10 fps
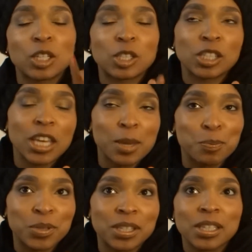
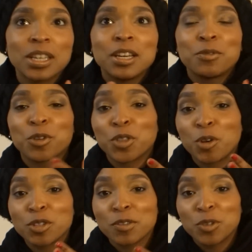tips for
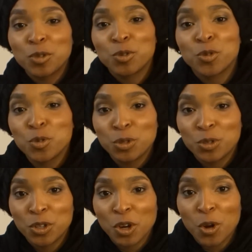those of you who
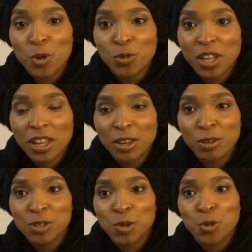do your own
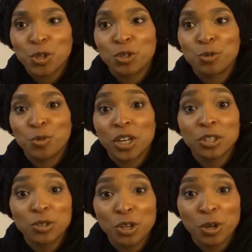nails, or you want
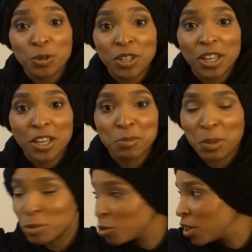to do your own nails.
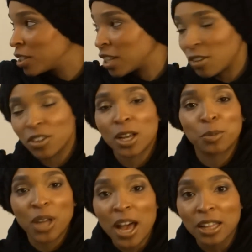Maybe you're trying to save a
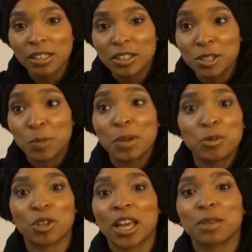couple dollars, or
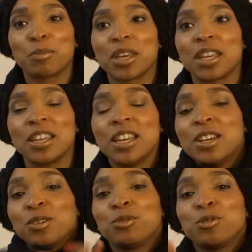maybe you're like me
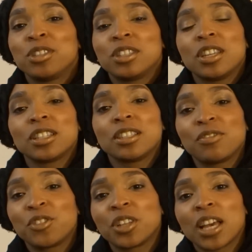who
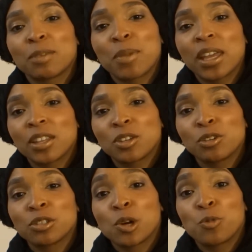doesn't feel like
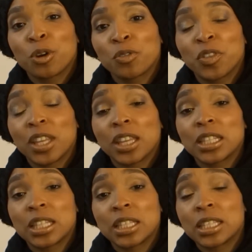manicures are worth to